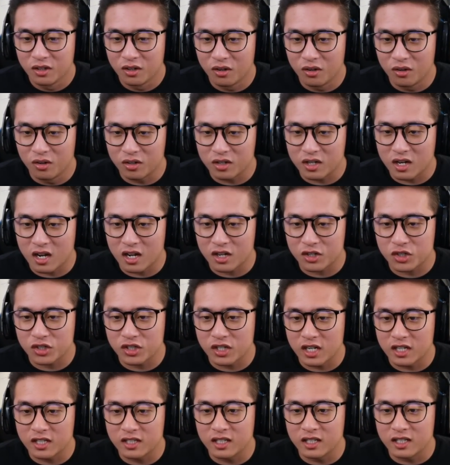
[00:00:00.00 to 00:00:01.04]
Oh, gosh.
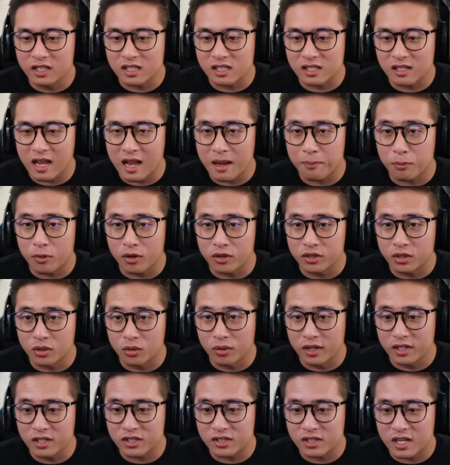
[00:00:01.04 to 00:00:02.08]
And I did slap on the
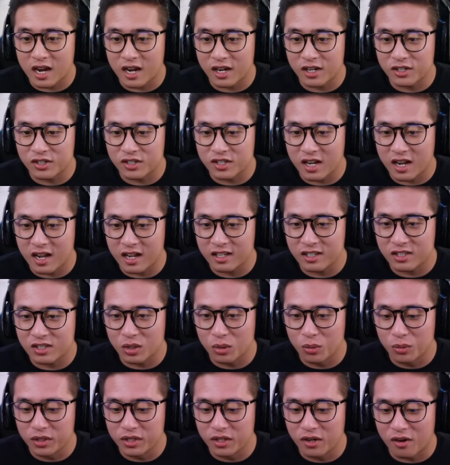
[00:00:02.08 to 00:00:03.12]
race tires, guys.
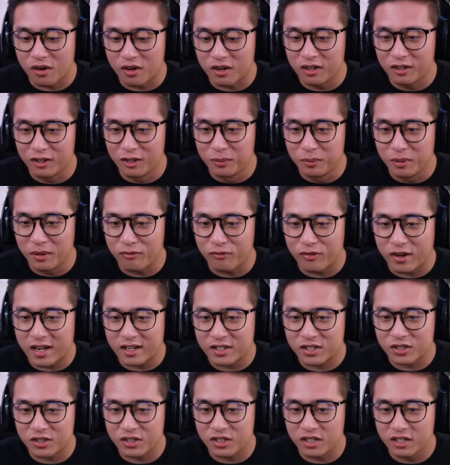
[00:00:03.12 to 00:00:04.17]
So we are a little bit
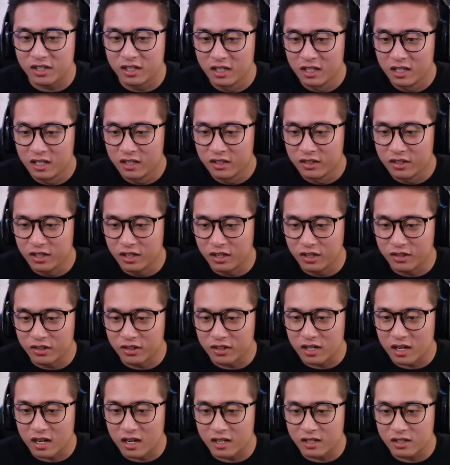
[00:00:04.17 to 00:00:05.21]
faster than the
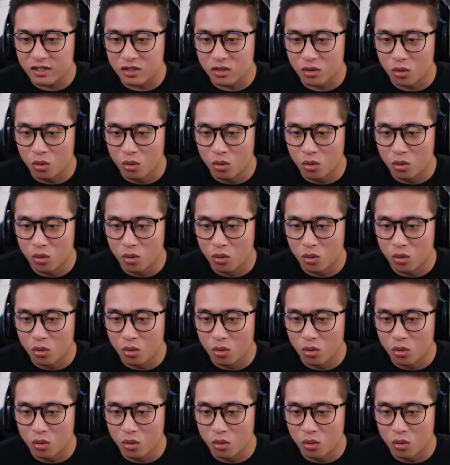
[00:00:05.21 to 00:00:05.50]
other guys.